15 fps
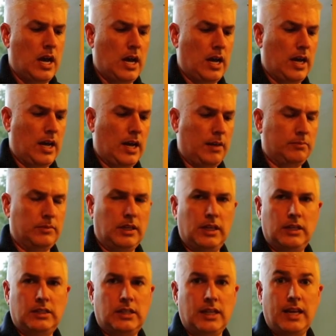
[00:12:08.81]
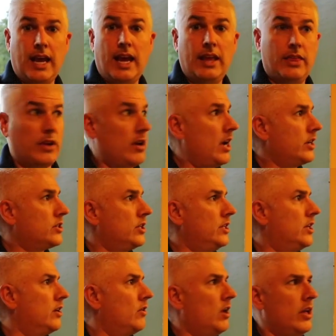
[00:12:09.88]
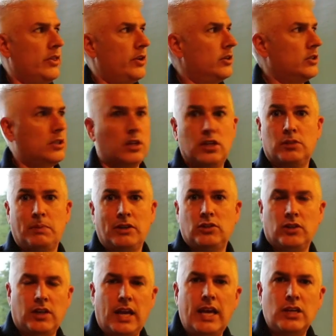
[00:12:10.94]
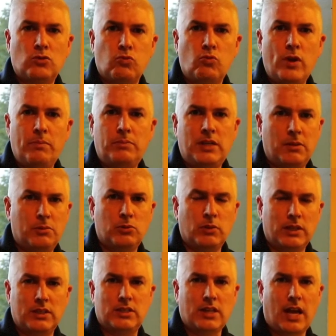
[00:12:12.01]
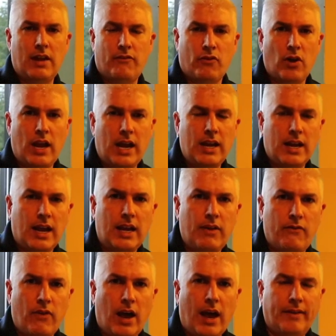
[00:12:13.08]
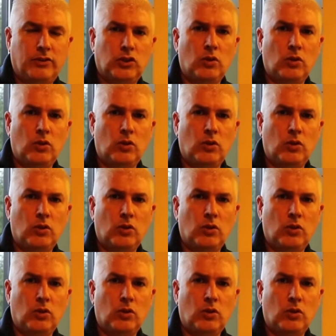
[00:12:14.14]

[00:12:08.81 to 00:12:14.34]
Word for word: Uh, today, they're actually their, uh, their their special today is rib tips with a side for 8.95.